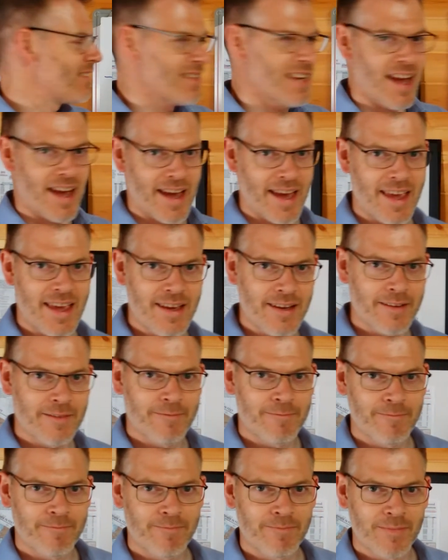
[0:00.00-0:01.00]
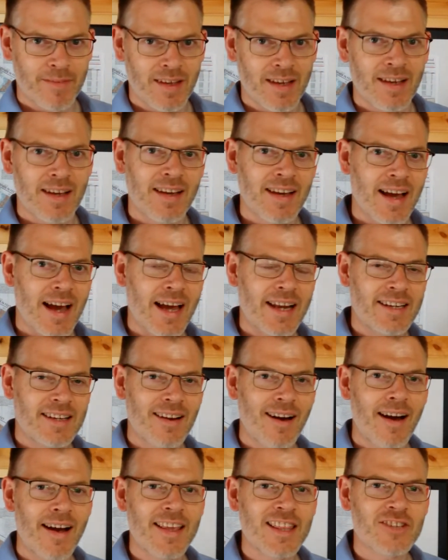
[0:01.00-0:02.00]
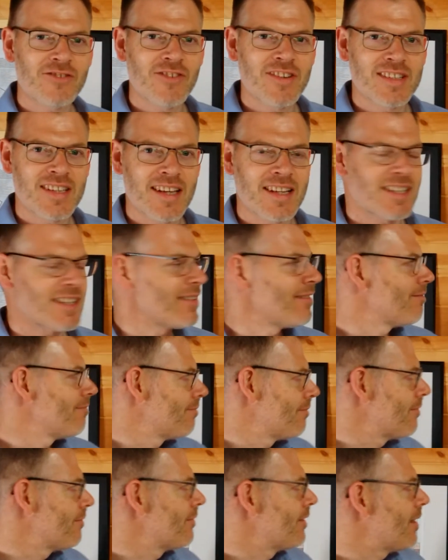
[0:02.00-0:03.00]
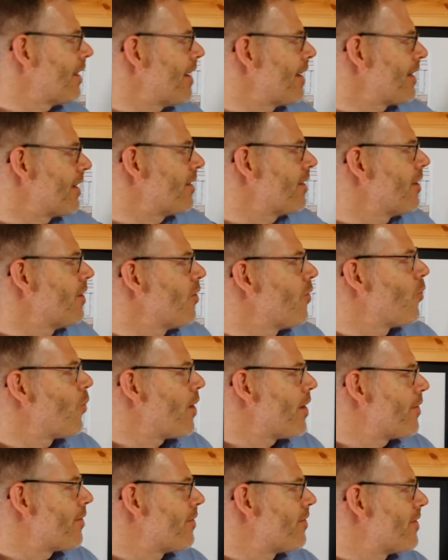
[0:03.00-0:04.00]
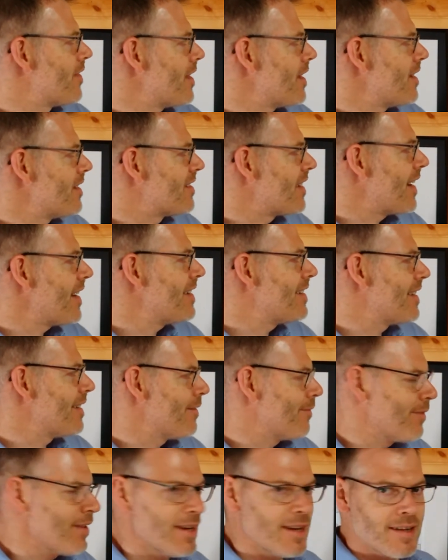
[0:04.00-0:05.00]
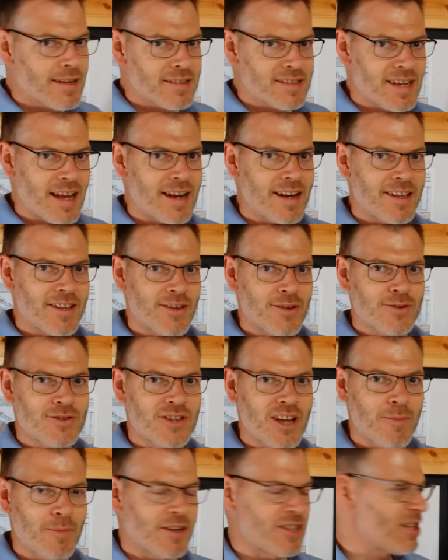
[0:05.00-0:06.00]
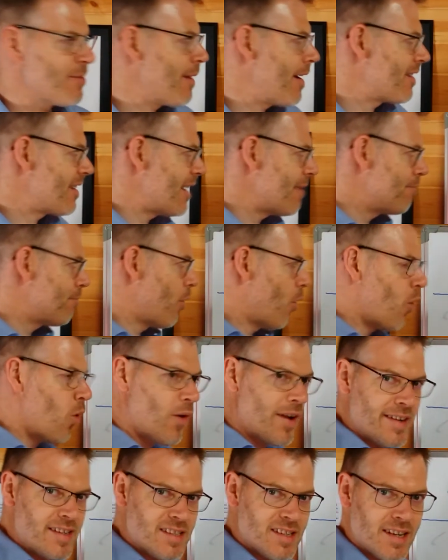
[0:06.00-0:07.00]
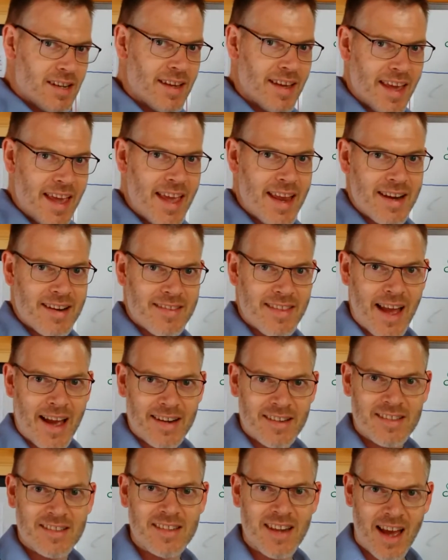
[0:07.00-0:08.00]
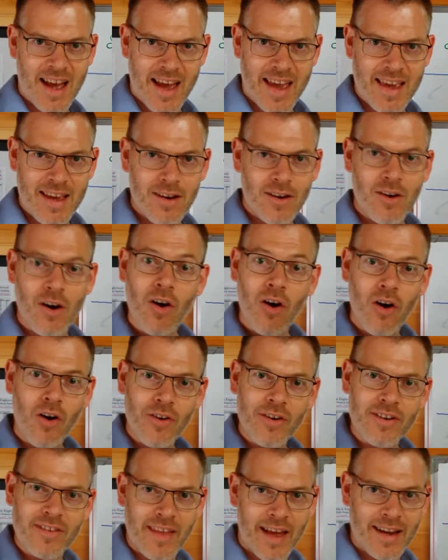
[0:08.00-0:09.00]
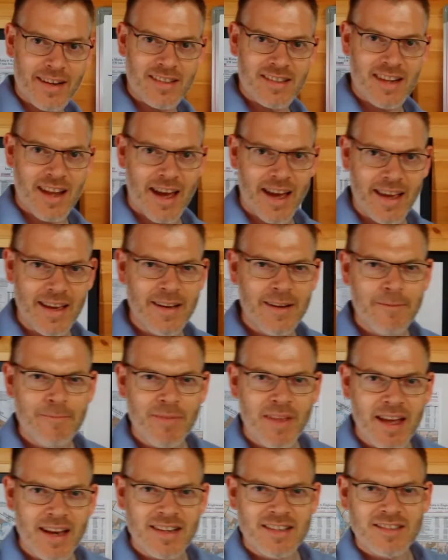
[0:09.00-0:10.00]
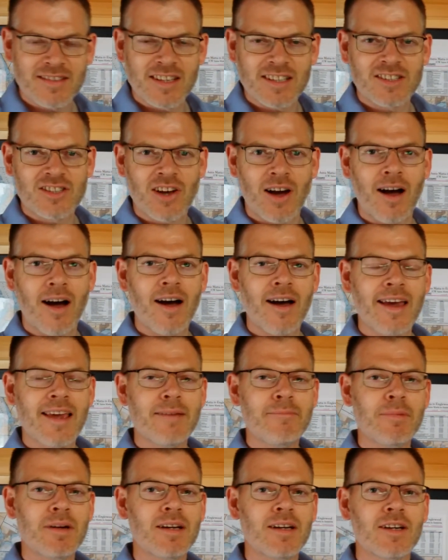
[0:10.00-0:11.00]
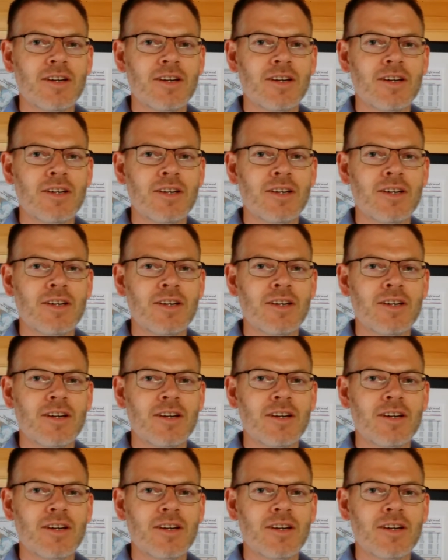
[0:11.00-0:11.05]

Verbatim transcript: day and neither is it like with the dative telling you so much about a point in that day, on that day. It's the time